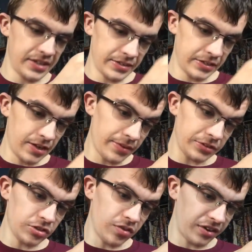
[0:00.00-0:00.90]
I did not make
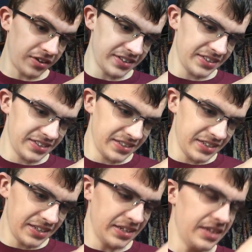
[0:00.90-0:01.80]
sure.
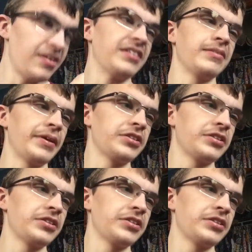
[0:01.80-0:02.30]
No, I did make